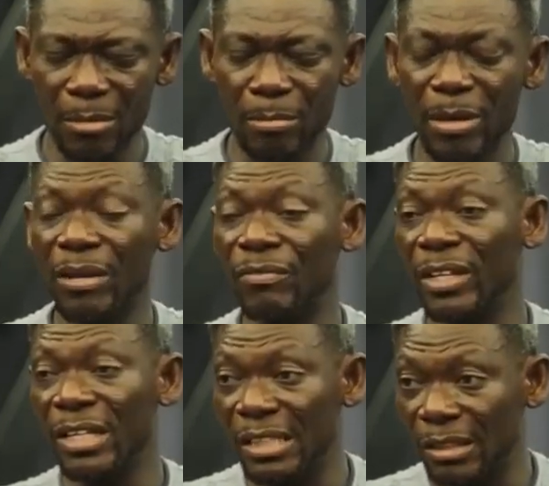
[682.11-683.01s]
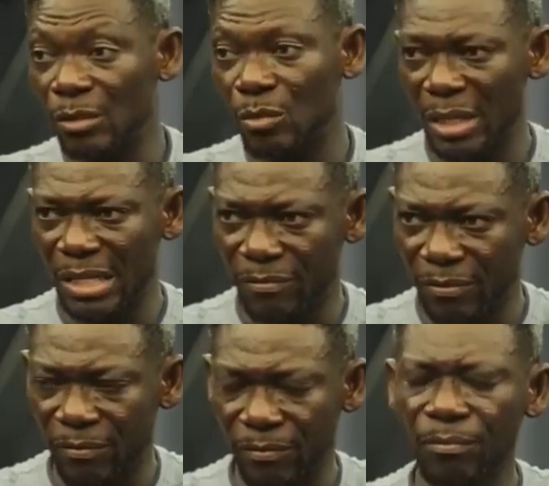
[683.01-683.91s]
the birthday ni si
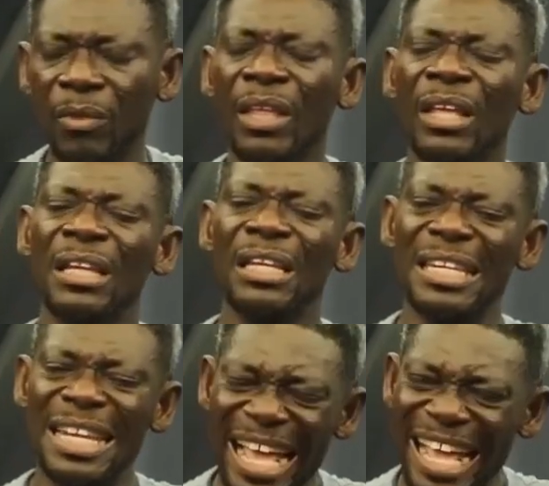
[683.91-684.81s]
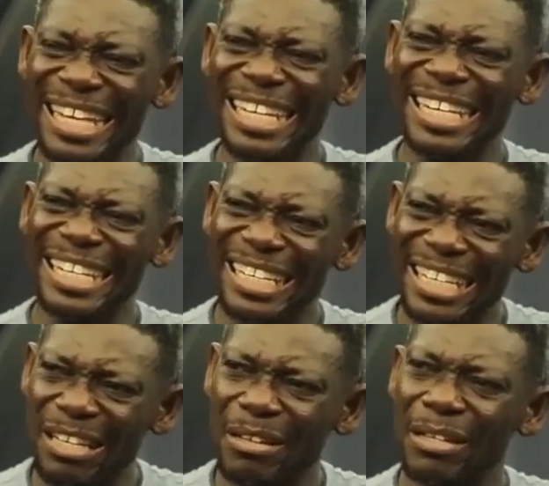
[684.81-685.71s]
25 na
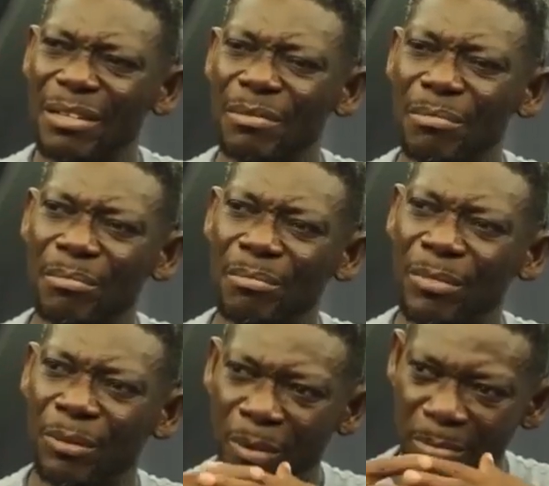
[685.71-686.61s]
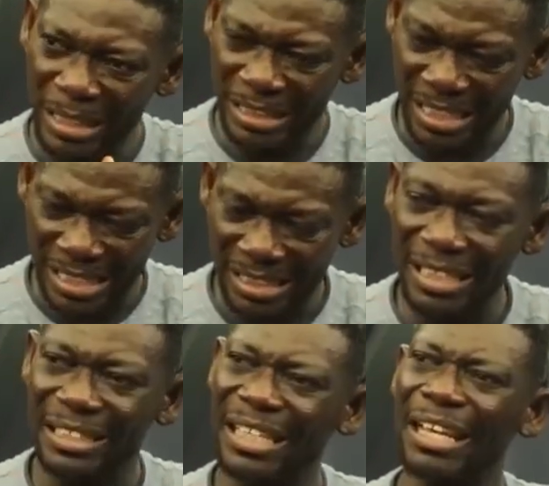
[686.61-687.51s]
me twi be she ni
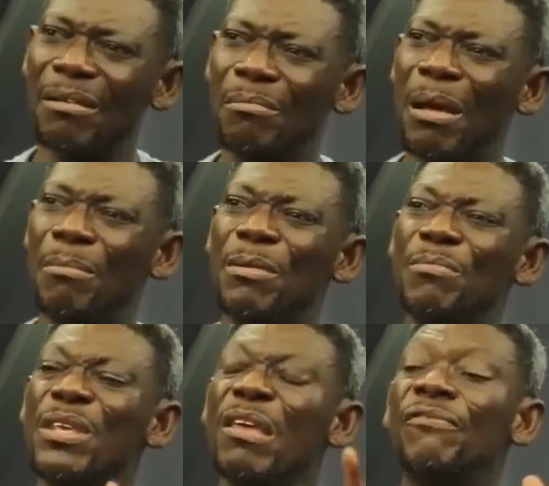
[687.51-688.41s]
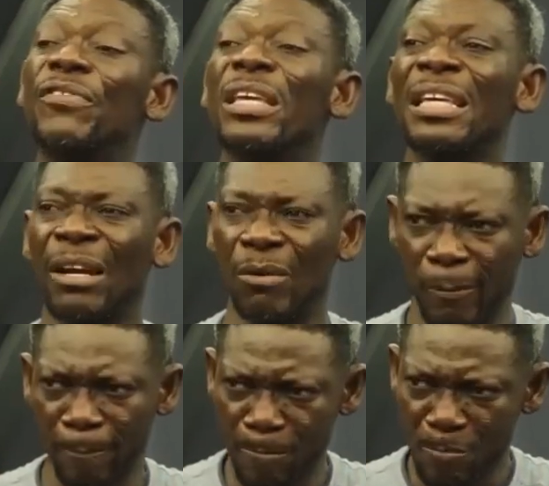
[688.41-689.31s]
se se ma mi mi efie ya no
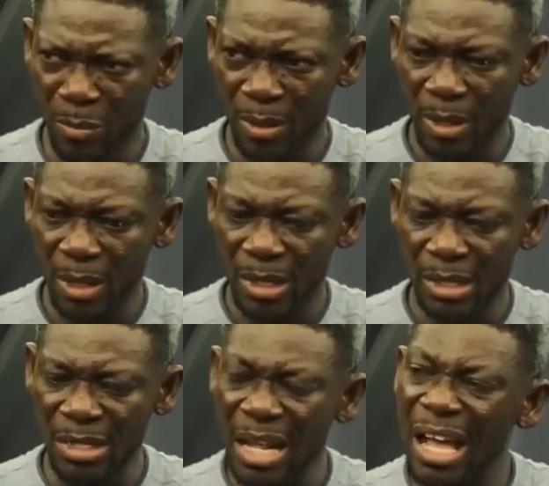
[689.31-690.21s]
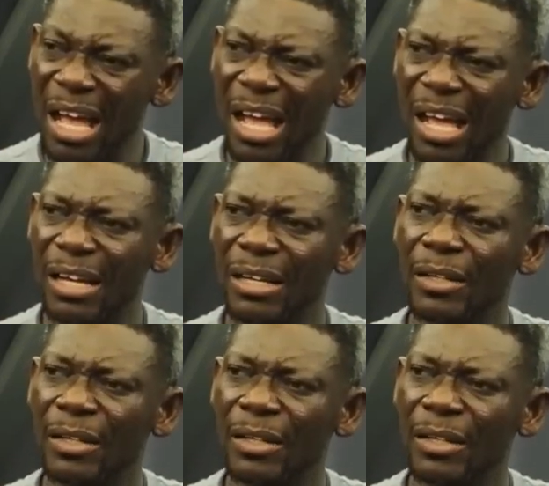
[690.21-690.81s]
na